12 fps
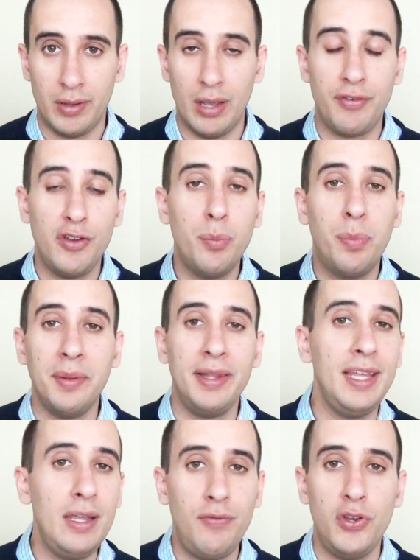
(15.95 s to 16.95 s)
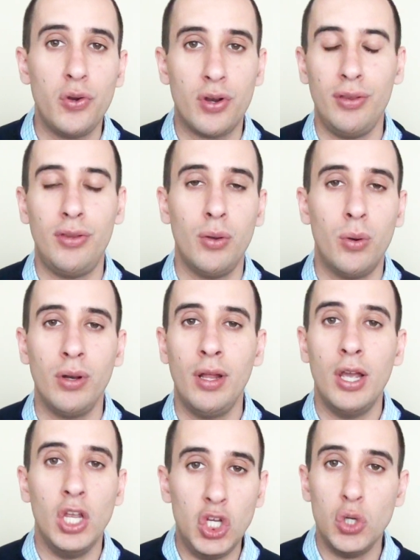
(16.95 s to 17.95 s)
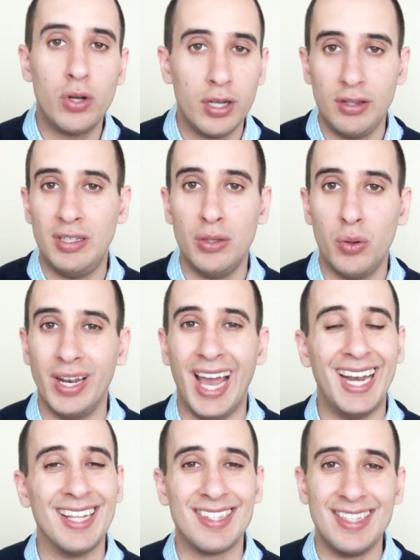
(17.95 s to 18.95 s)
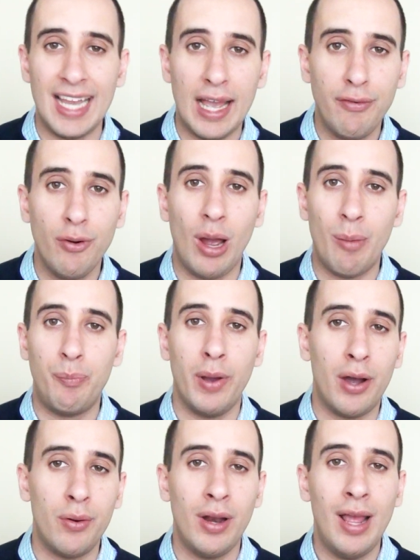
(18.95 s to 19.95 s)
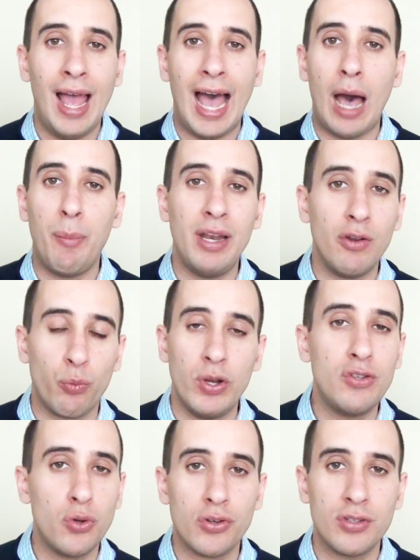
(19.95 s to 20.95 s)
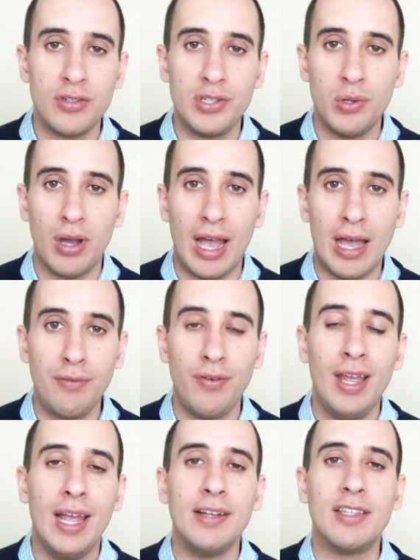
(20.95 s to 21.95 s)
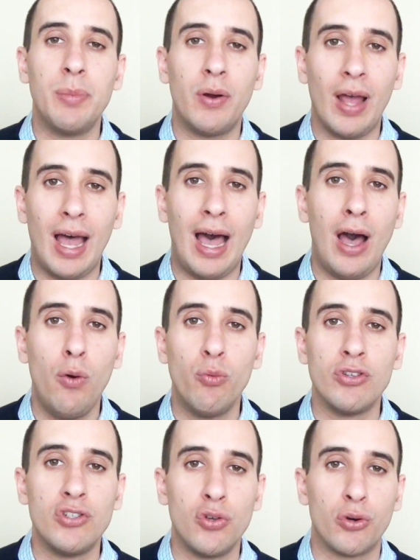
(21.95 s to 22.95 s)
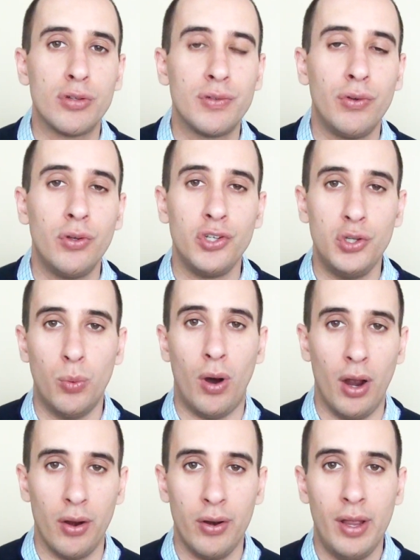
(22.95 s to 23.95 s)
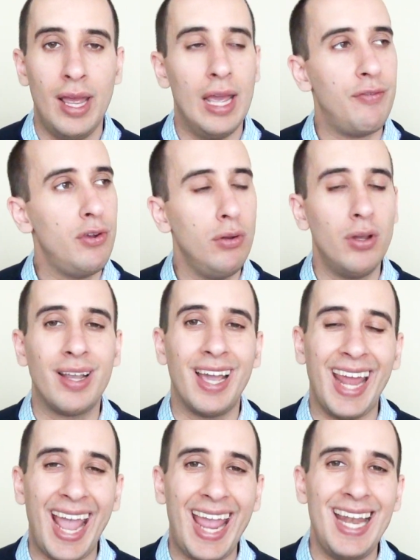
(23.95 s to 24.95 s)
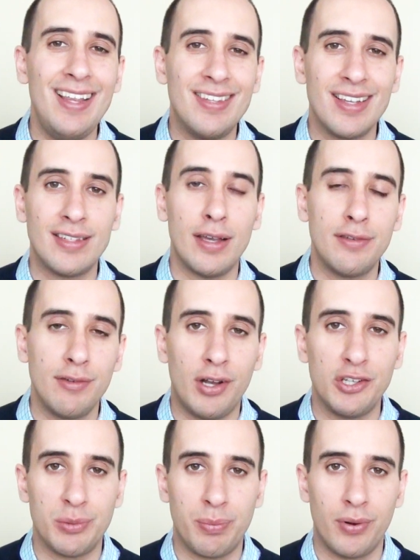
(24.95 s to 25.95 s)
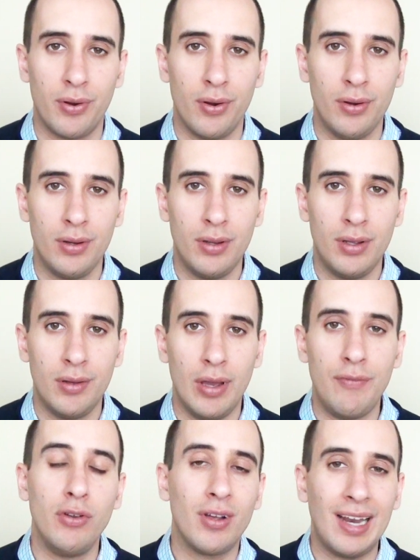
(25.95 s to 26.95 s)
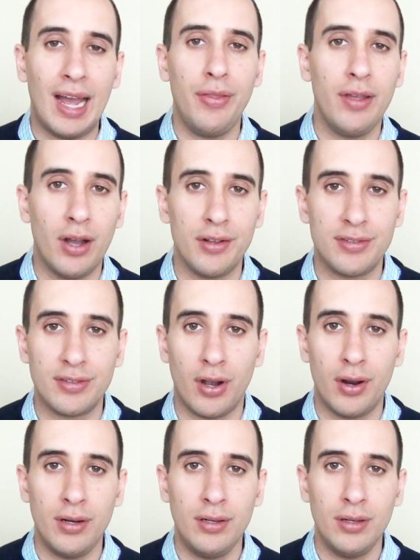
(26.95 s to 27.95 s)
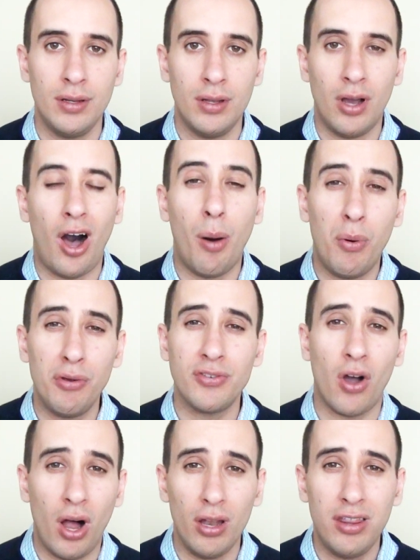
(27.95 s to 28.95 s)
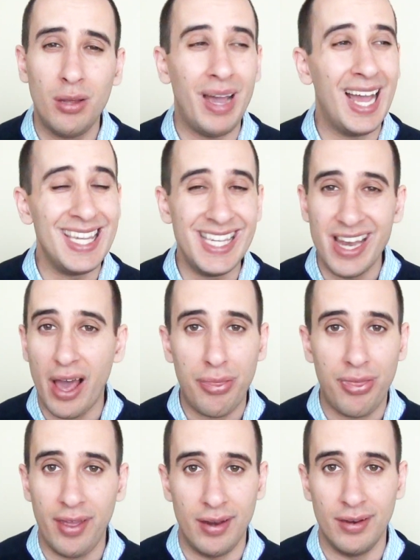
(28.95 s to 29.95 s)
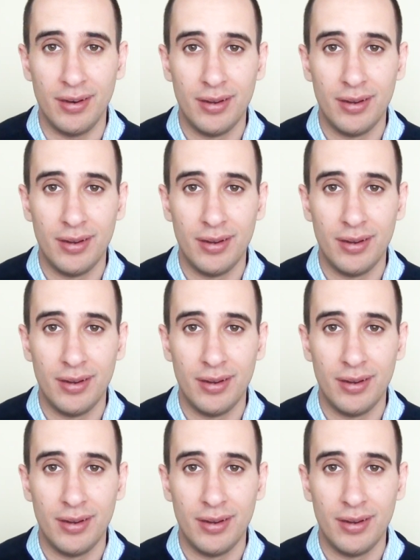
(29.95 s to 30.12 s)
If you believe you can do it, you can do it. And it's never about how many resources you have, it's about how resourceful you are. If you look at any successful entrepreneur, if you look at how they got started, almost all of them had nothing.